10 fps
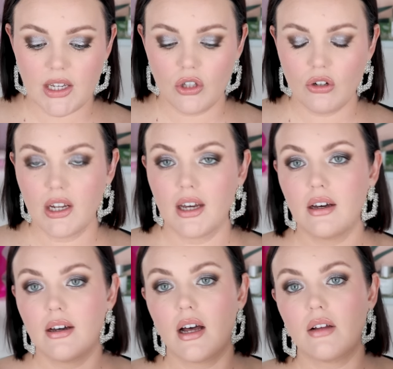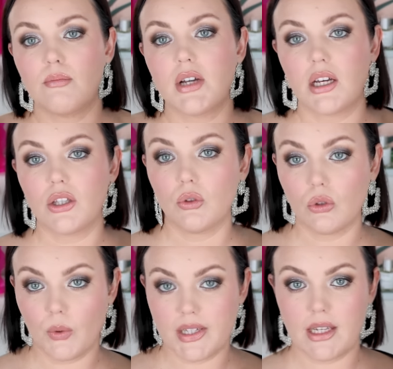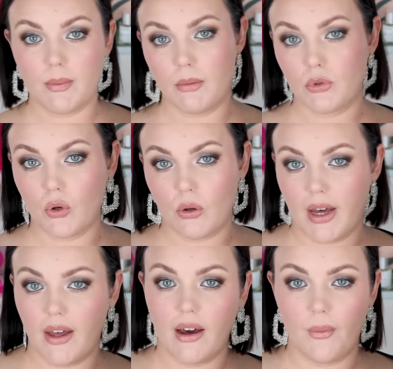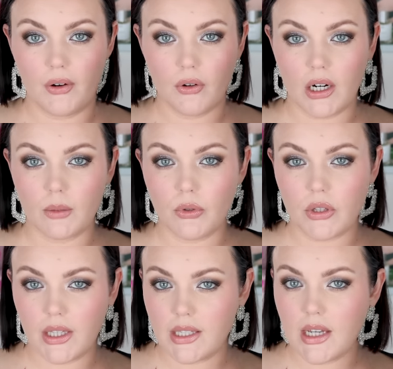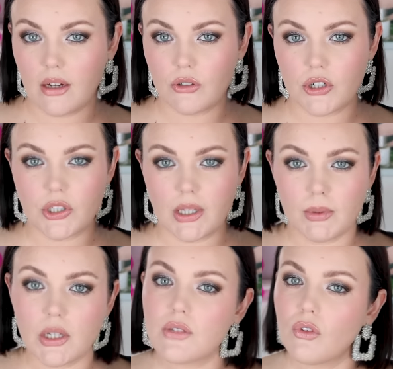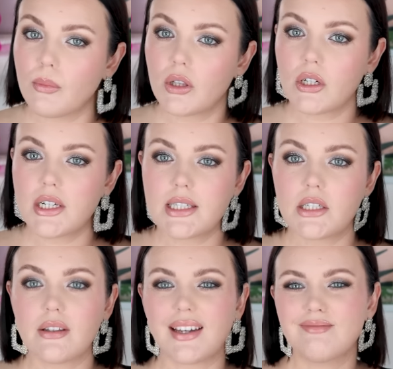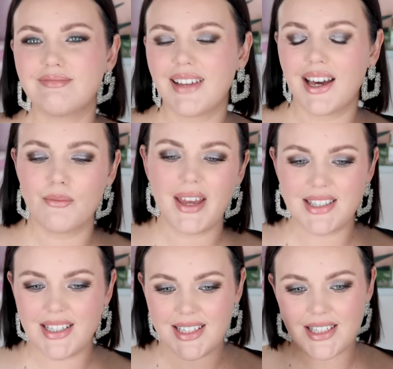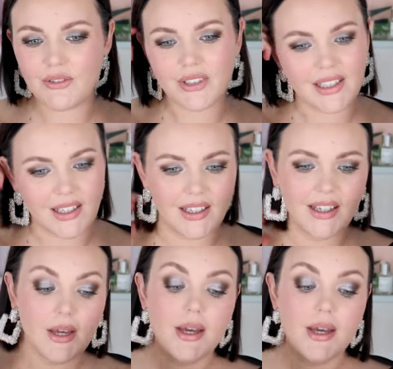You know how you'll always hear people talk about how incredible the Lisa Aldridge lip gloss formula is, and you're like, how amazing is it really?